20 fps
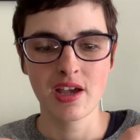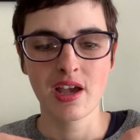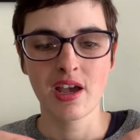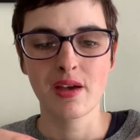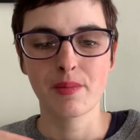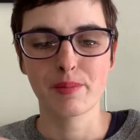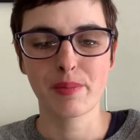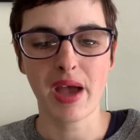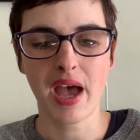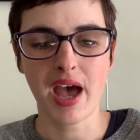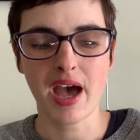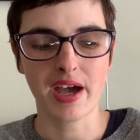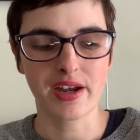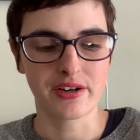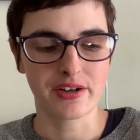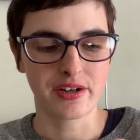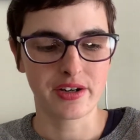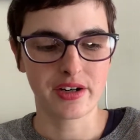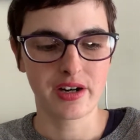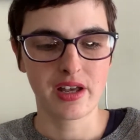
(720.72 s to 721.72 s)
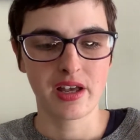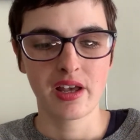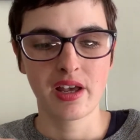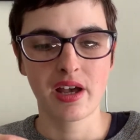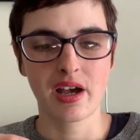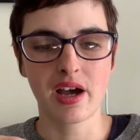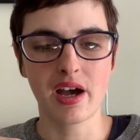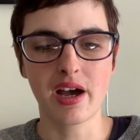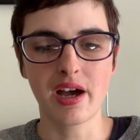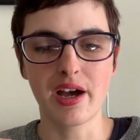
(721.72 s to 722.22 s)
pattern
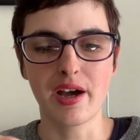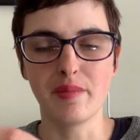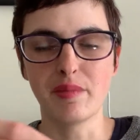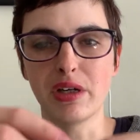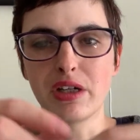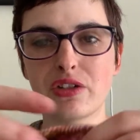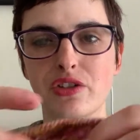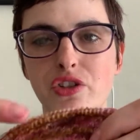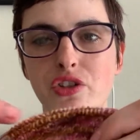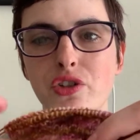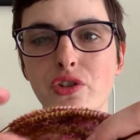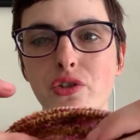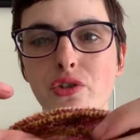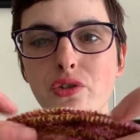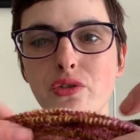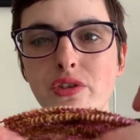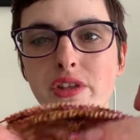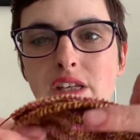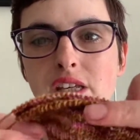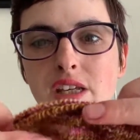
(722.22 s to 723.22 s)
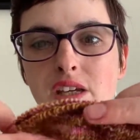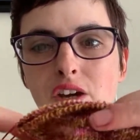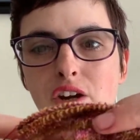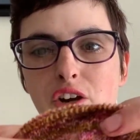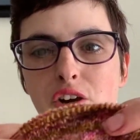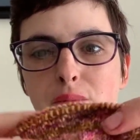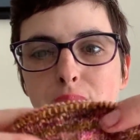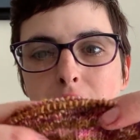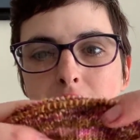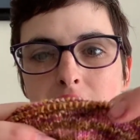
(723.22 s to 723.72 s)
to the
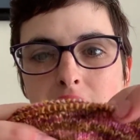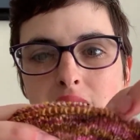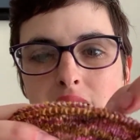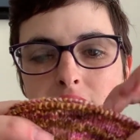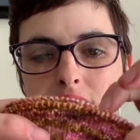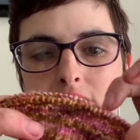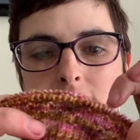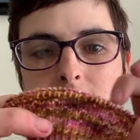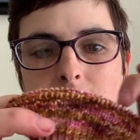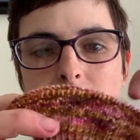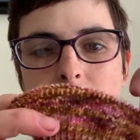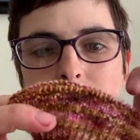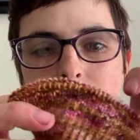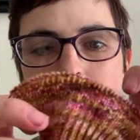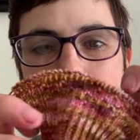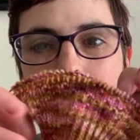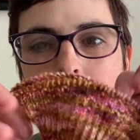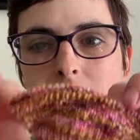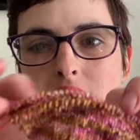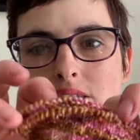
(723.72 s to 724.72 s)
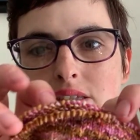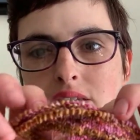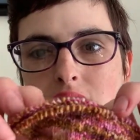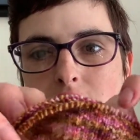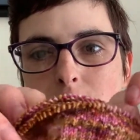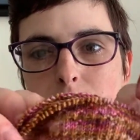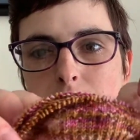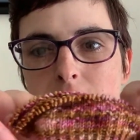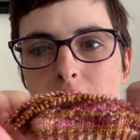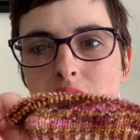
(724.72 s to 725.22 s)
Hermione's Everyday Sock
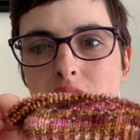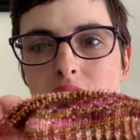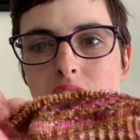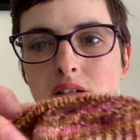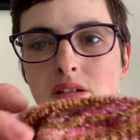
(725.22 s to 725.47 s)
pattern,